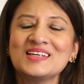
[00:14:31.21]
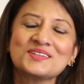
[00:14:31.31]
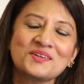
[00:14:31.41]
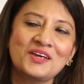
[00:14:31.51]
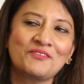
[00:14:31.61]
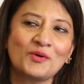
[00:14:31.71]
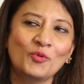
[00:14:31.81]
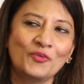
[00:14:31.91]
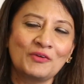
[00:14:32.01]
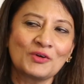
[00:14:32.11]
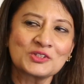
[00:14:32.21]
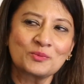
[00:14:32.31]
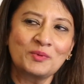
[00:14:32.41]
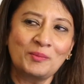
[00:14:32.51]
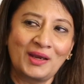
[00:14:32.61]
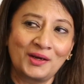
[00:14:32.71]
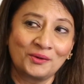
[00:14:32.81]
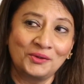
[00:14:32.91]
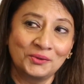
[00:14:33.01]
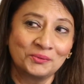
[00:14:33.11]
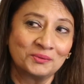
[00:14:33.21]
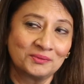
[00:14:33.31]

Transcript: So if a movie was to be made on you,